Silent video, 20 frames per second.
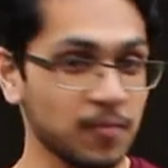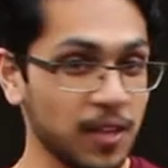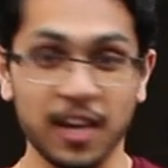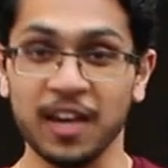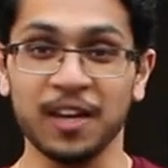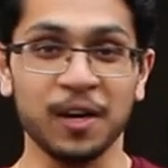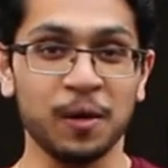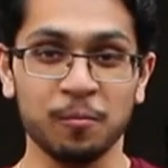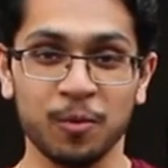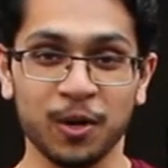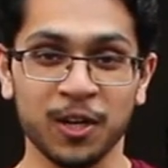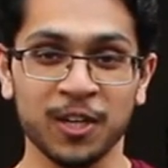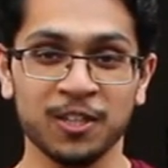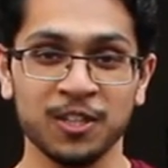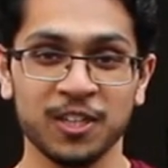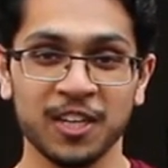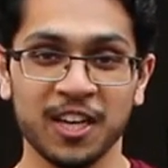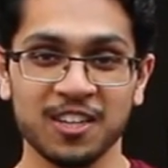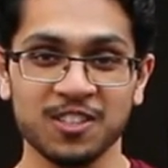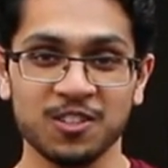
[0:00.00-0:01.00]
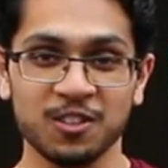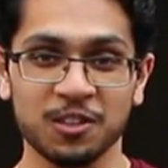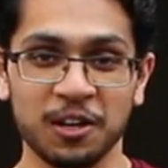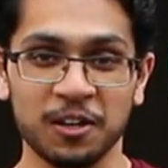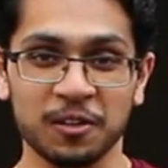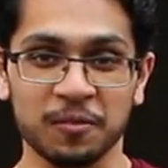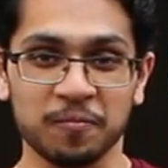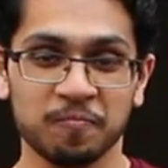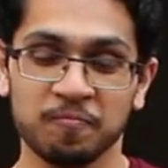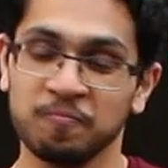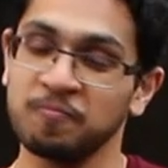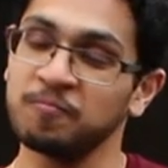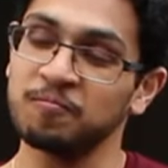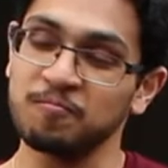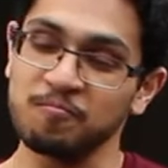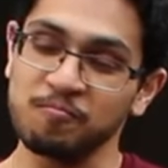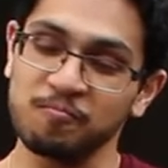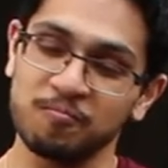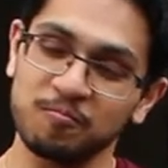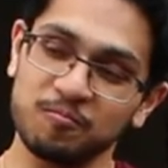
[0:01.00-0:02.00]
And I'm bringing you guys along.
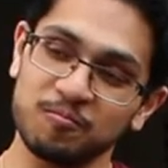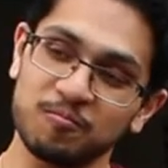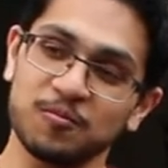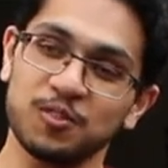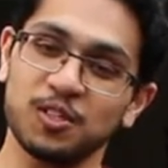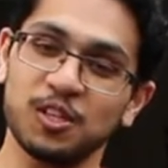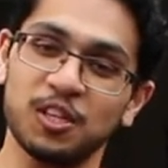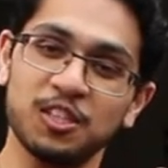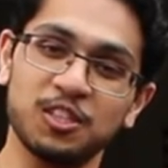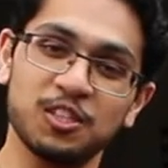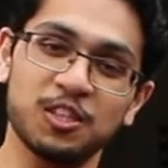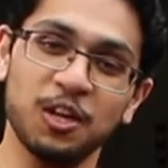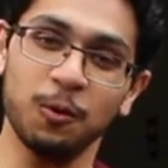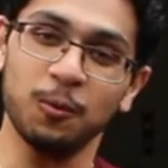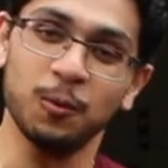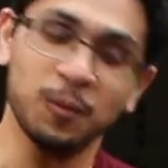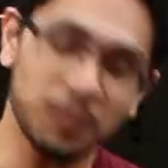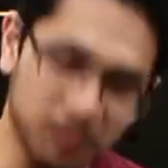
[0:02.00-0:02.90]
So let's go.